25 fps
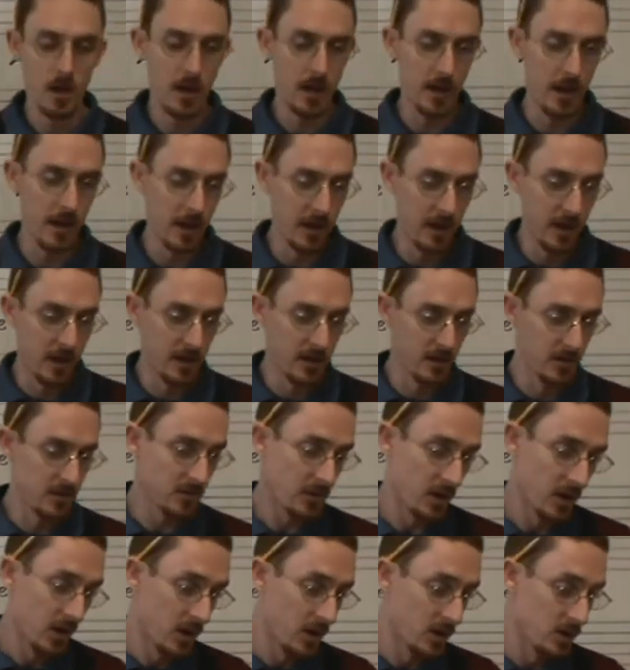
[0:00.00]

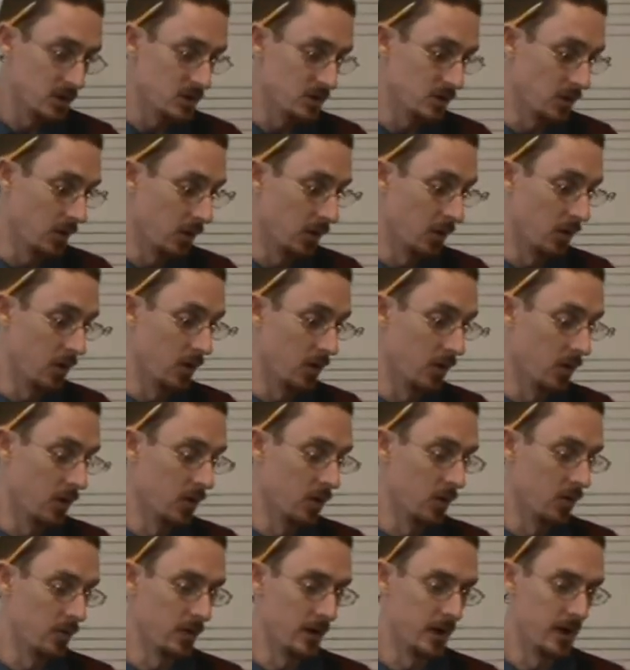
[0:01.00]
And
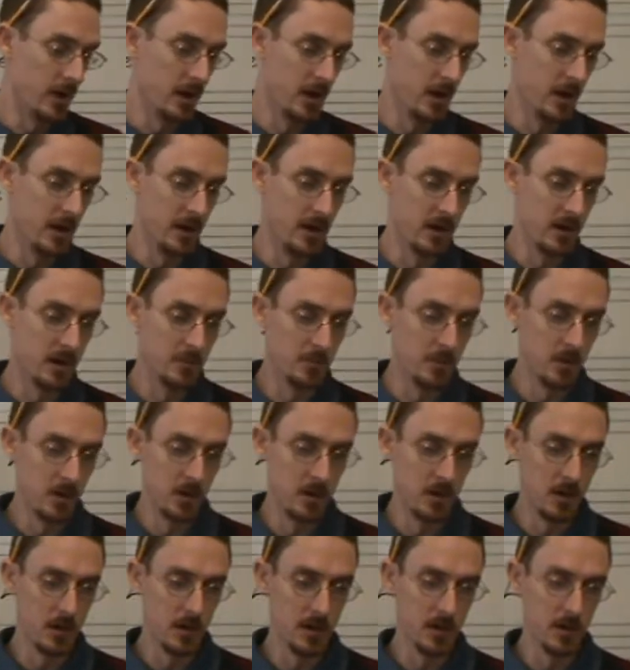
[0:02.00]
do, re,
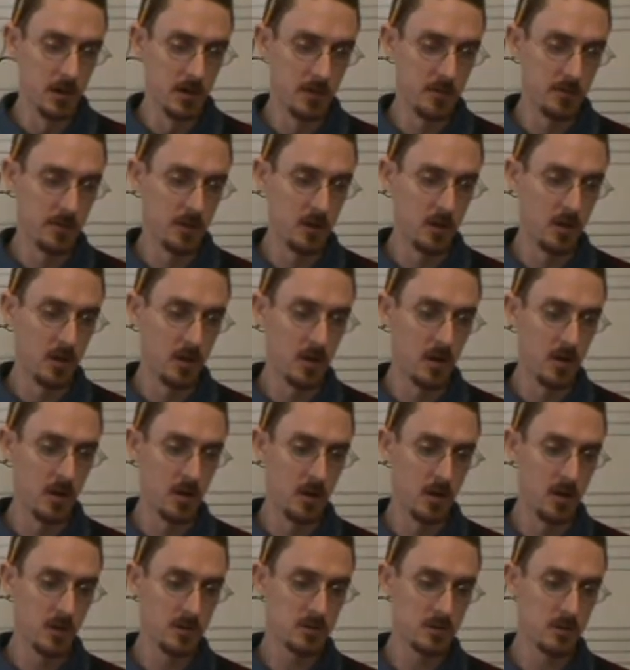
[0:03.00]
mi,
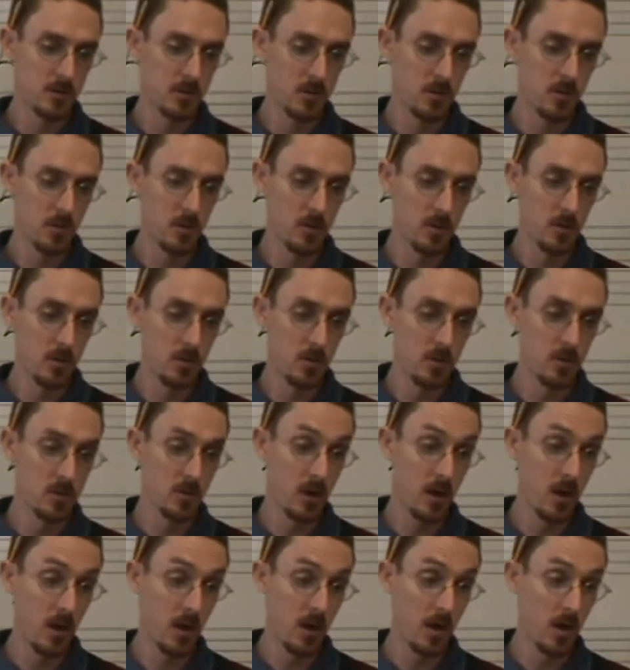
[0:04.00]
fa, sol,
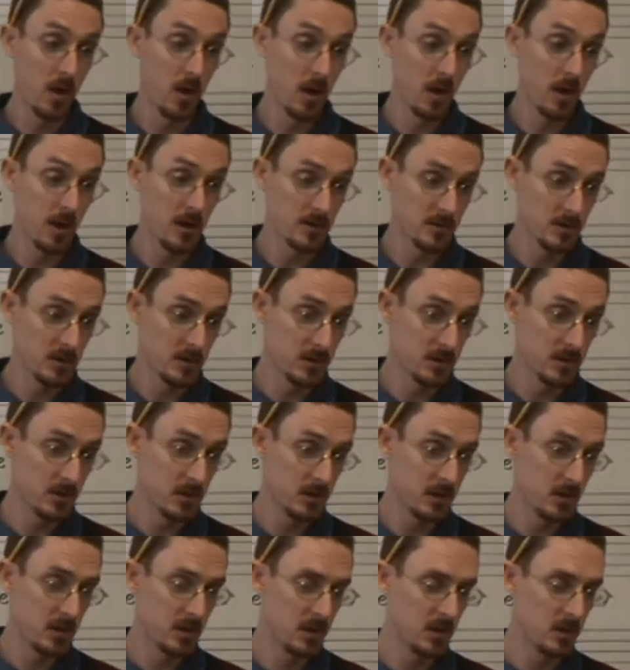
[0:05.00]
la,
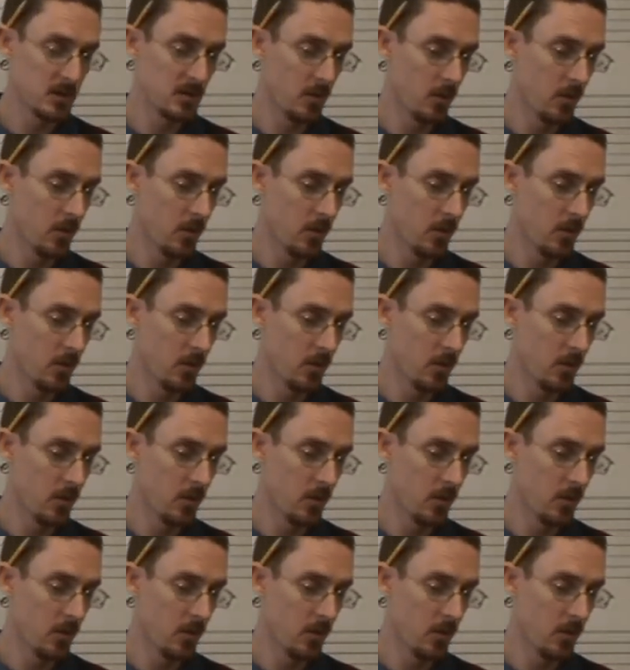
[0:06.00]
ti, do,